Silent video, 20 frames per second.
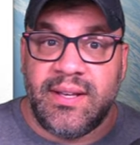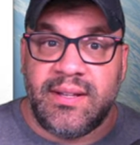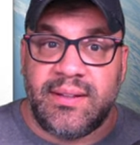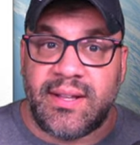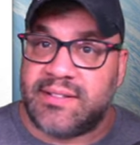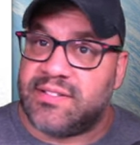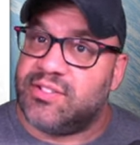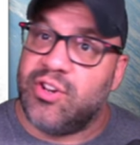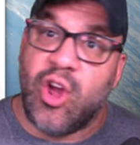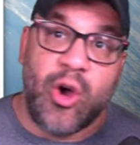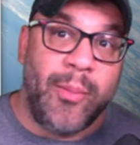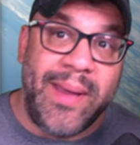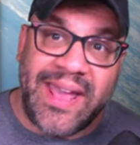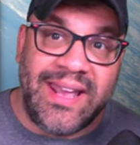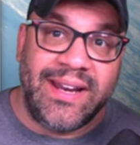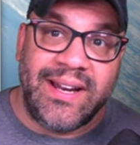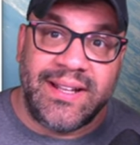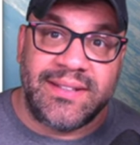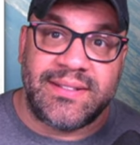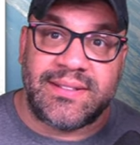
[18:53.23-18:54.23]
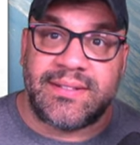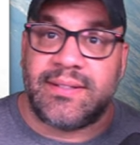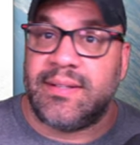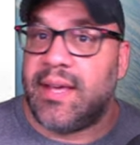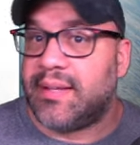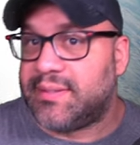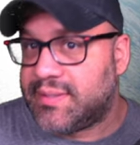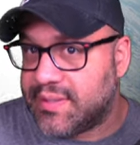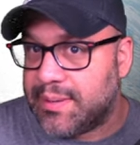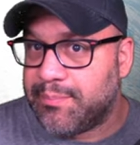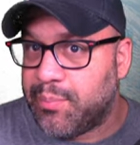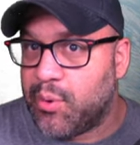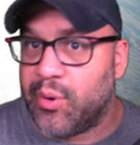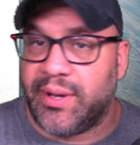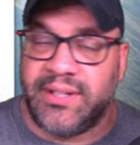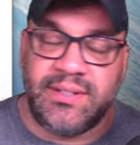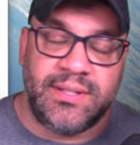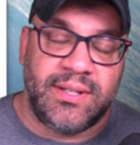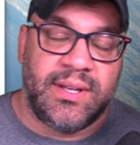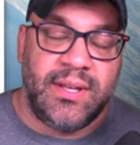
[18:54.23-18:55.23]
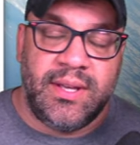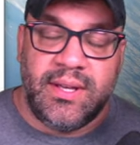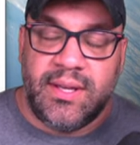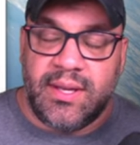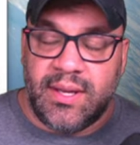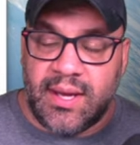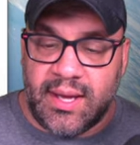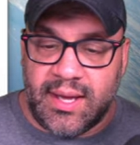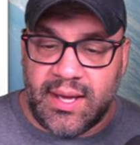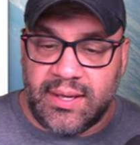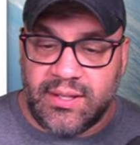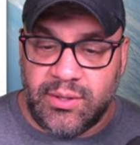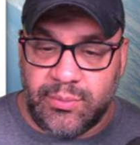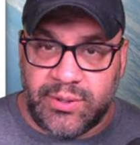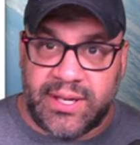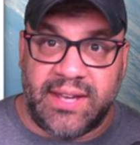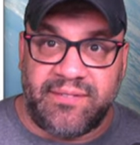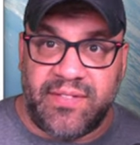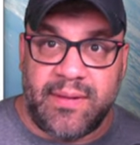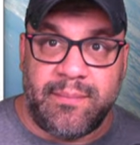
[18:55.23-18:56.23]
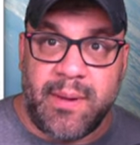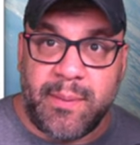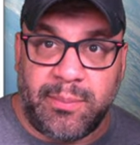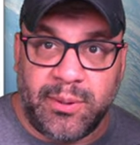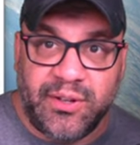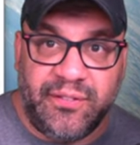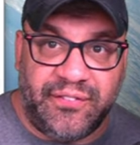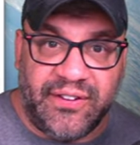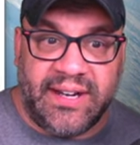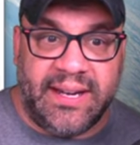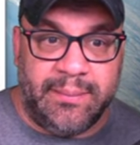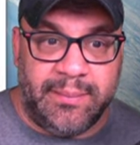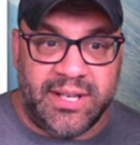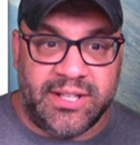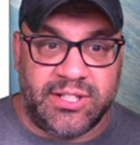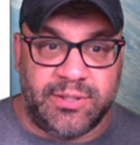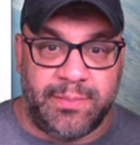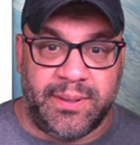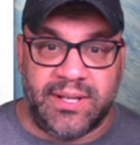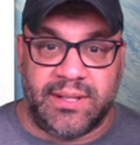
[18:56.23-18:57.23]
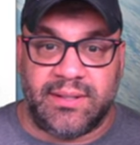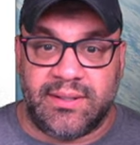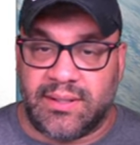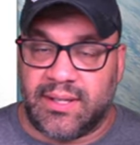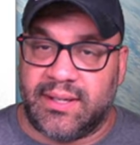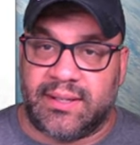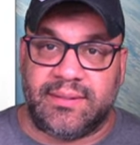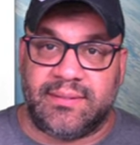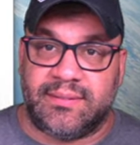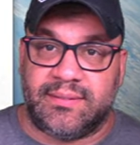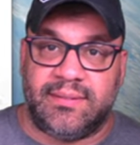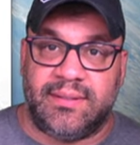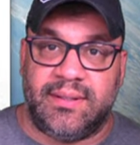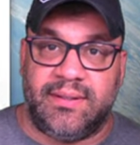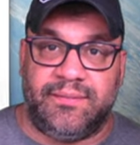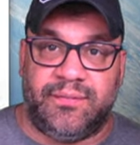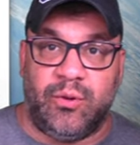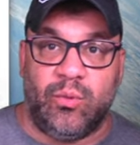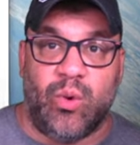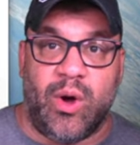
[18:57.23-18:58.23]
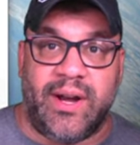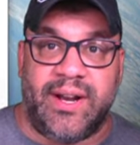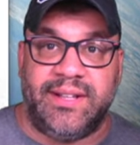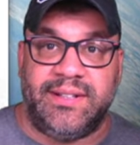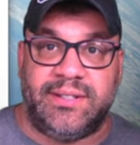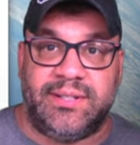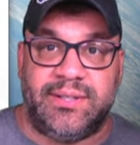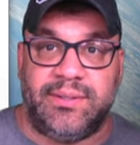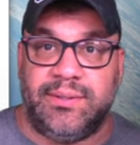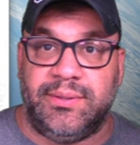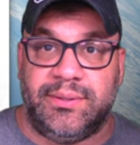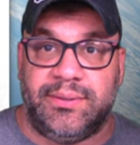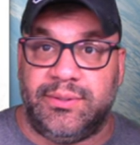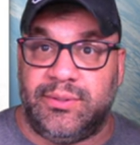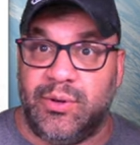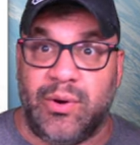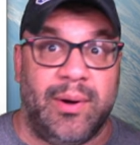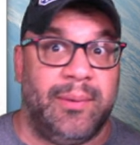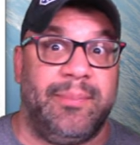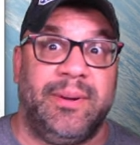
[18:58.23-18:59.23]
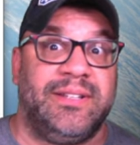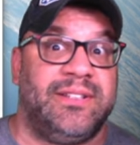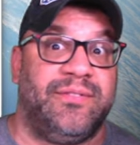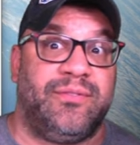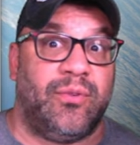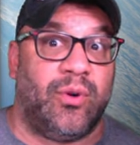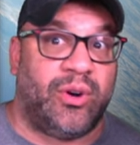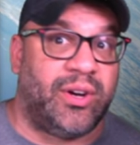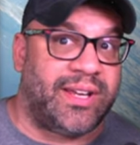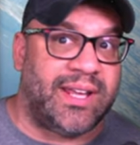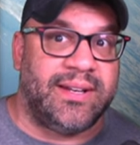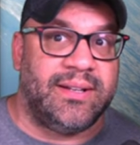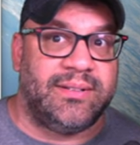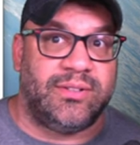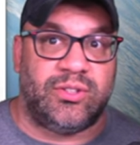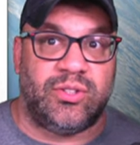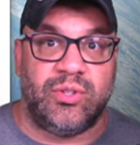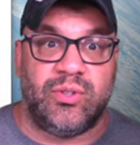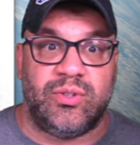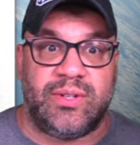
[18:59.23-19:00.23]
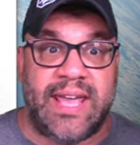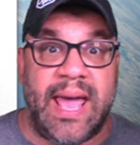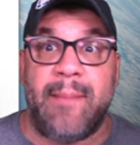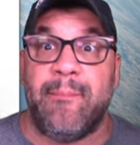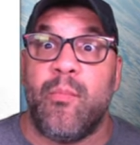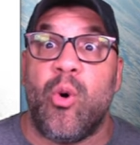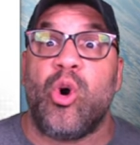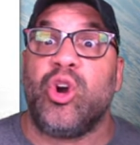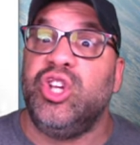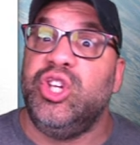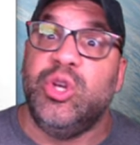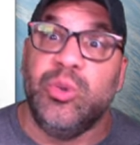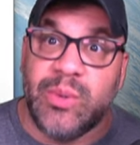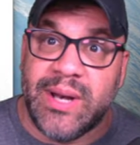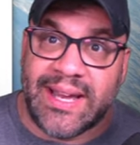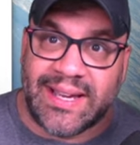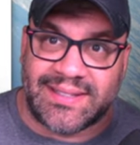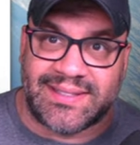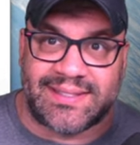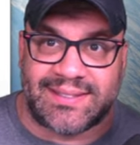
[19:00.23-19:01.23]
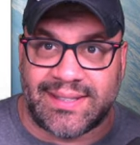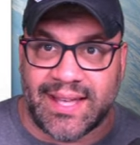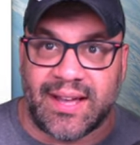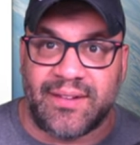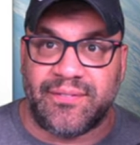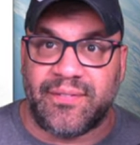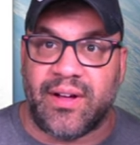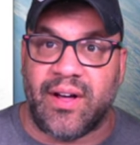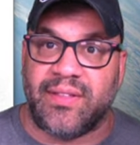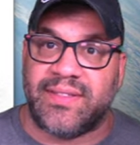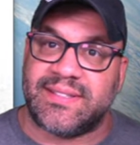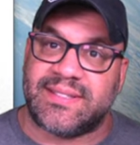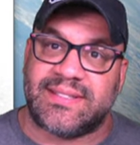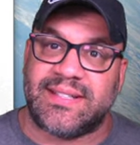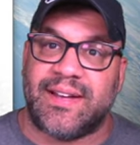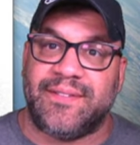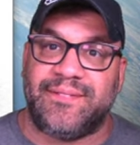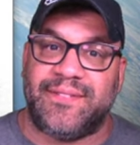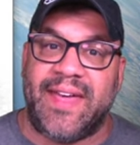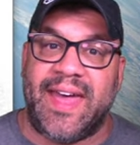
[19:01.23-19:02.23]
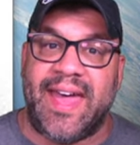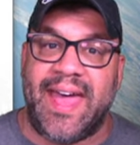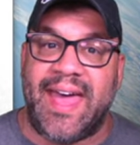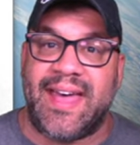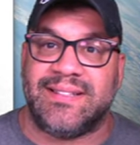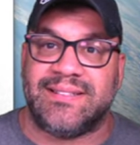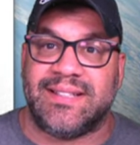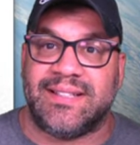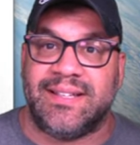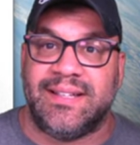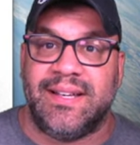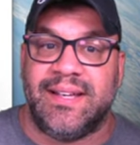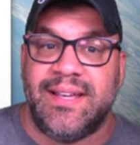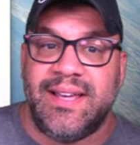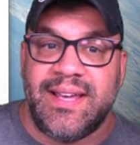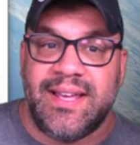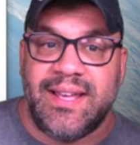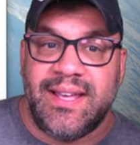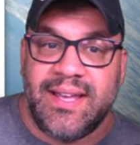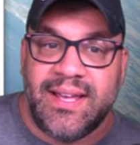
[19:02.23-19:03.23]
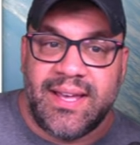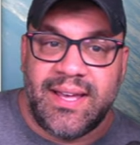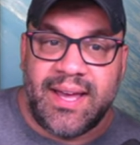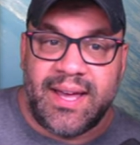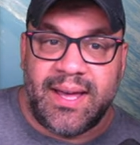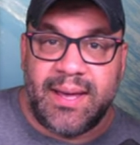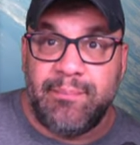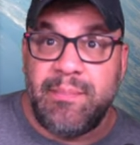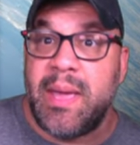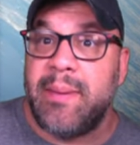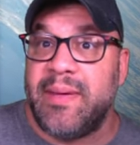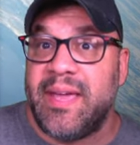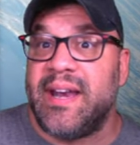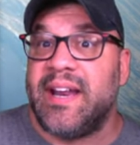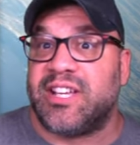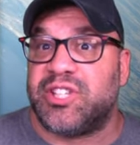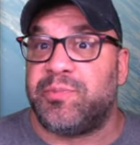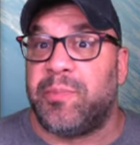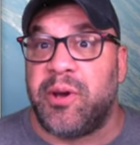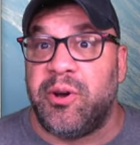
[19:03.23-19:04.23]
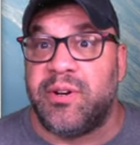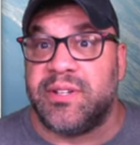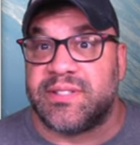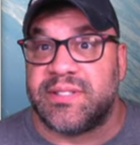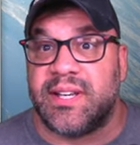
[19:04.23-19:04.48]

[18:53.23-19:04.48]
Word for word: that's no maintenance at some point, uh, you would give them a Bluefin image. But like if you wanted to do a bunch of work and do get more Unix stuff, all the stuff that as a maybe an experienced